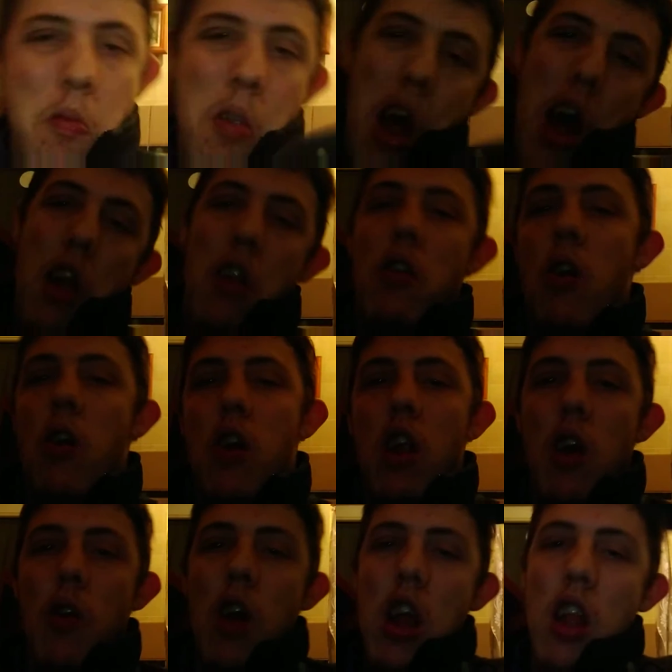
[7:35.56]
like chucking
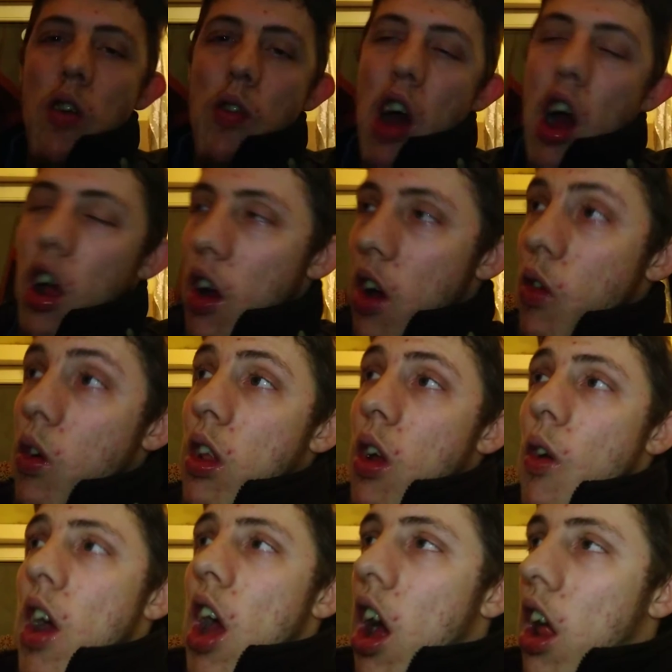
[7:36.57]
her weight about going, what's
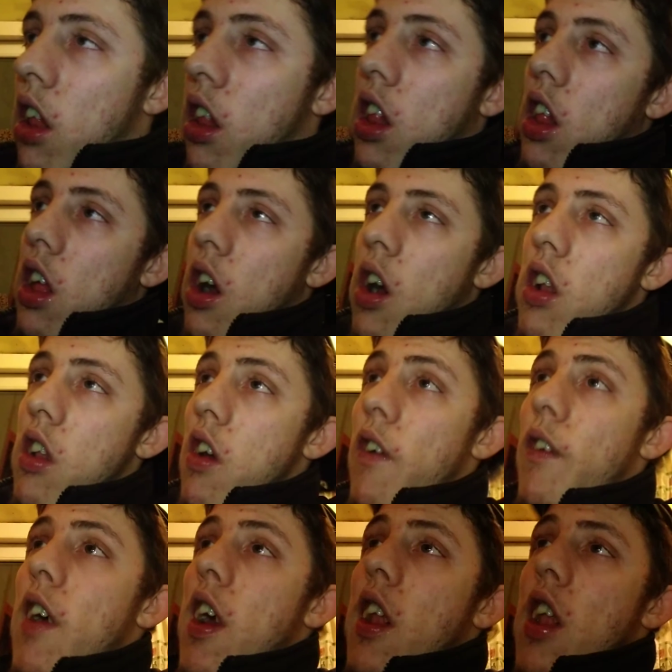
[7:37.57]
up here? And she goes,
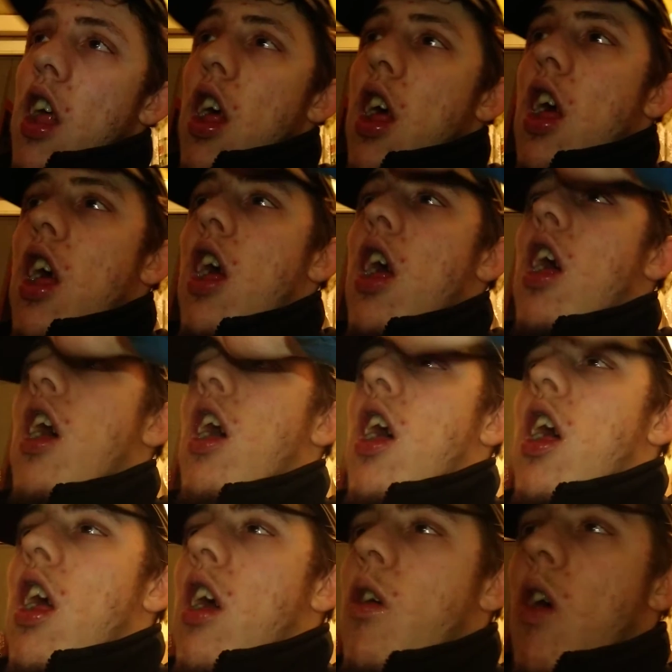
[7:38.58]
nothing.
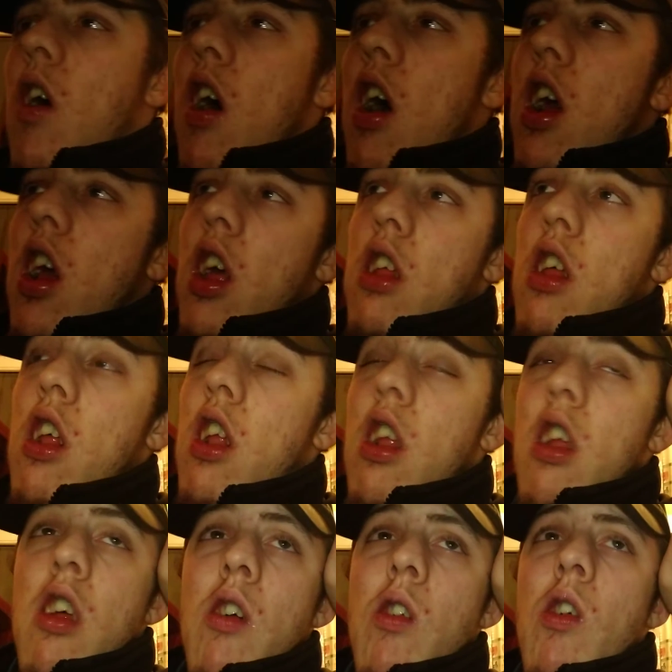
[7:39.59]
Why? She said,
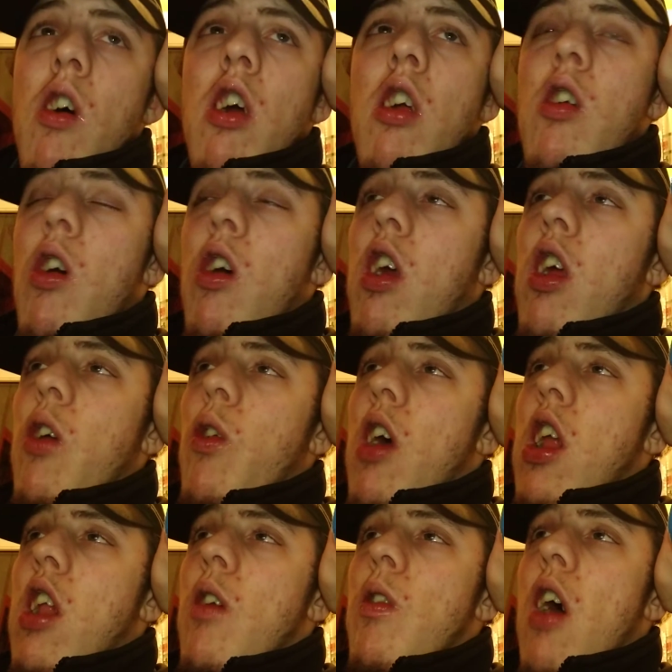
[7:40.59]
why are you chucking your
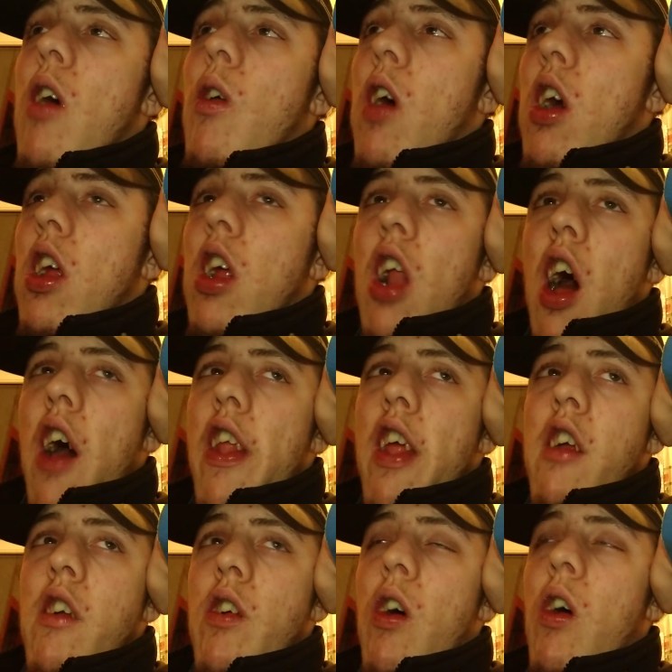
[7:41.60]
weight about? Why are you like
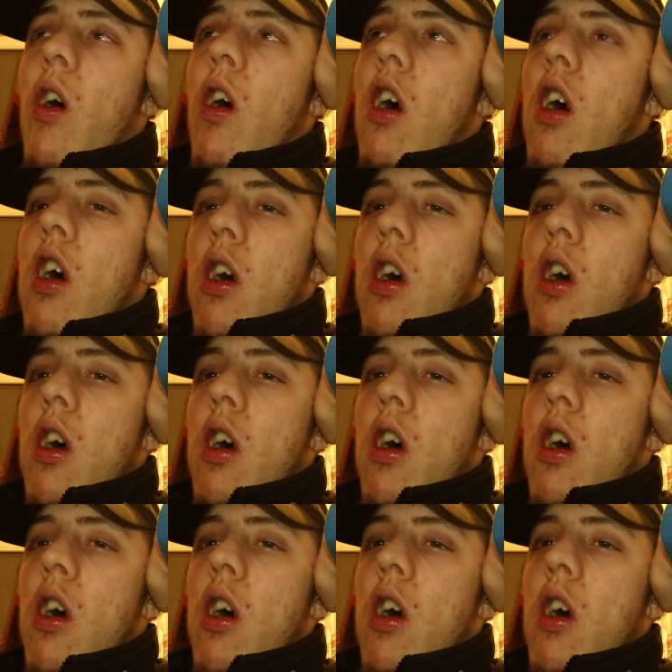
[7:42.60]
this for?